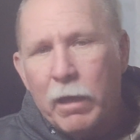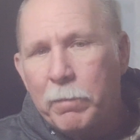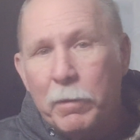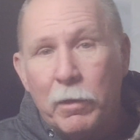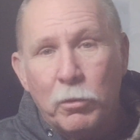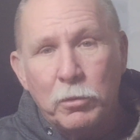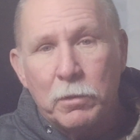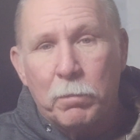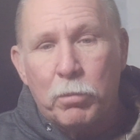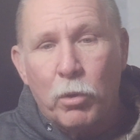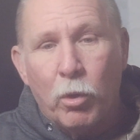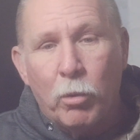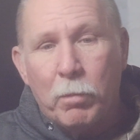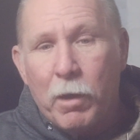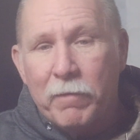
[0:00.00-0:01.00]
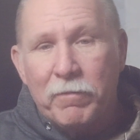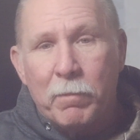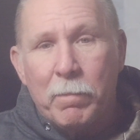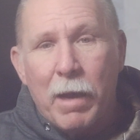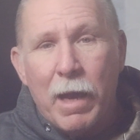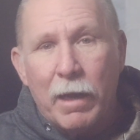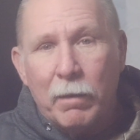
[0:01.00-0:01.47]
up and lose a probe off the
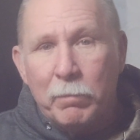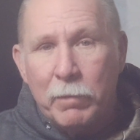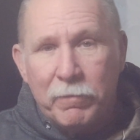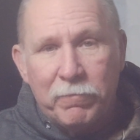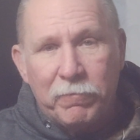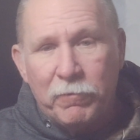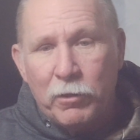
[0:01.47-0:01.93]
bottom if